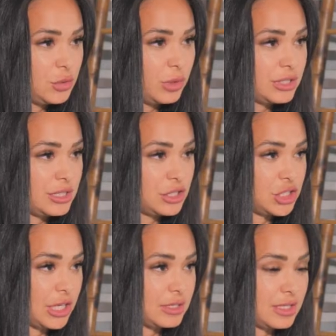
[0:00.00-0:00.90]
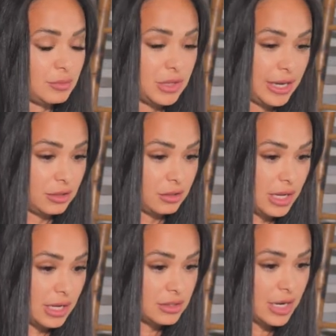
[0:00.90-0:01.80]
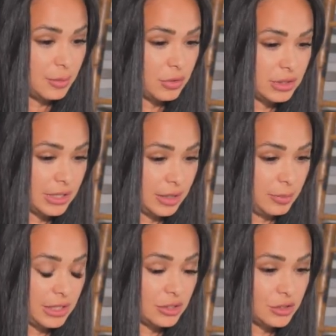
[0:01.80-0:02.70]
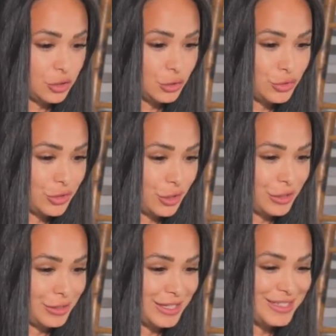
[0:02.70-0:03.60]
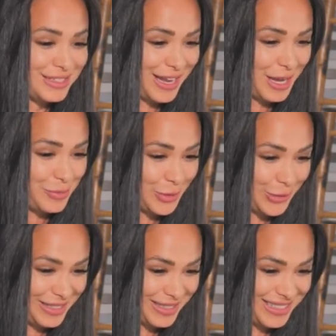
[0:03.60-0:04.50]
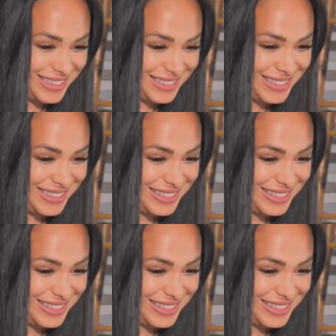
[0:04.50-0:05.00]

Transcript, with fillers: And you wanted to shed some light on that type 1 diabetes. So you started, is it Diabeauties?